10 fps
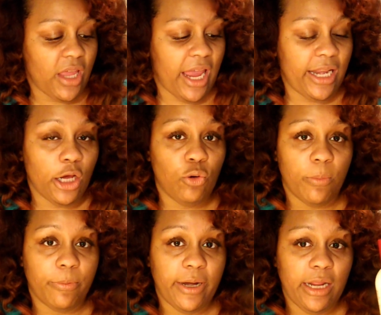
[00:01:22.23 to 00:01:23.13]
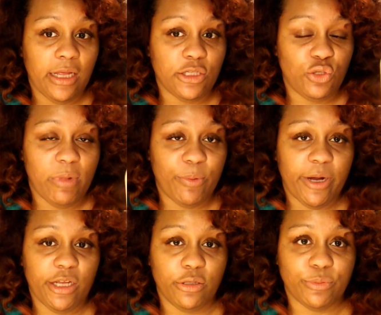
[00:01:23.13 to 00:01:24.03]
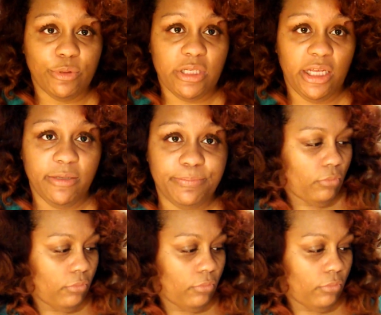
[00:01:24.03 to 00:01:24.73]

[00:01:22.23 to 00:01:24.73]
and incorporating into my regular routine.